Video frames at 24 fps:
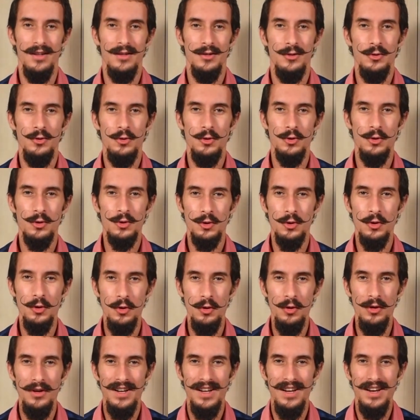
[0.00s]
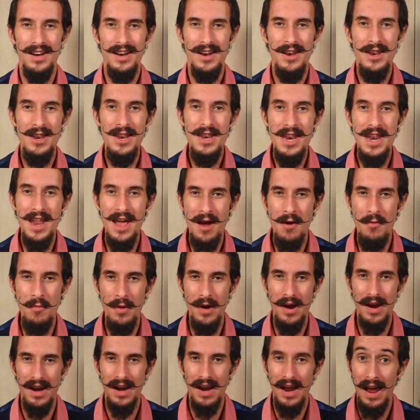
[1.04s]
You should
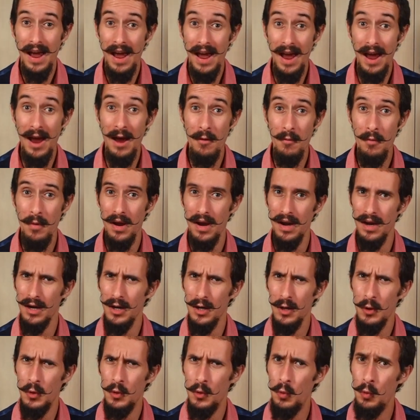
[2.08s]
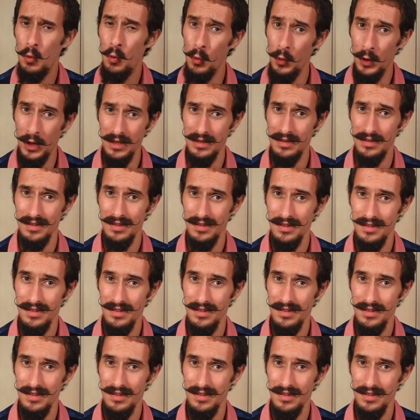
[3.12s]
never ever quit.